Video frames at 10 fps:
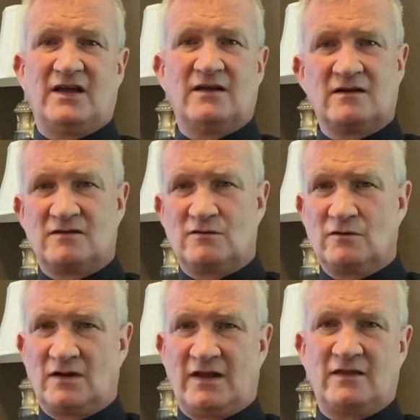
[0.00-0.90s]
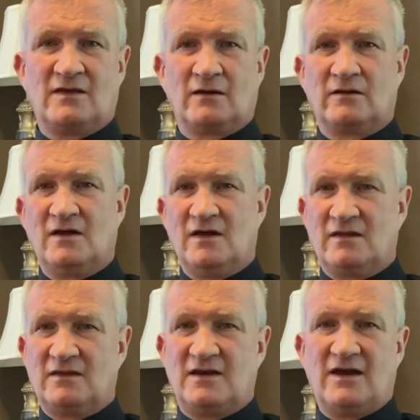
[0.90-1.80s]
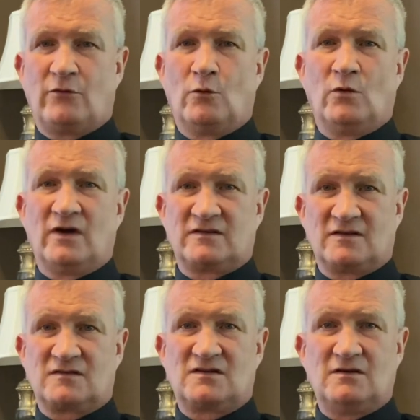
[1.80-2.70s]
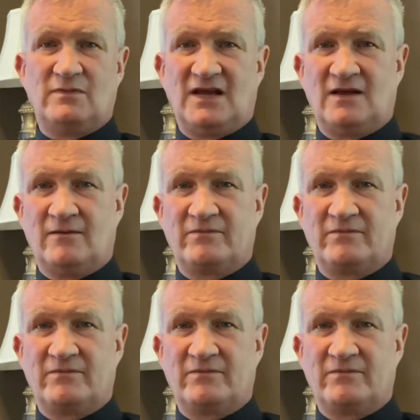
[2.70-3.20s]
And it's certainly the devil wants us to be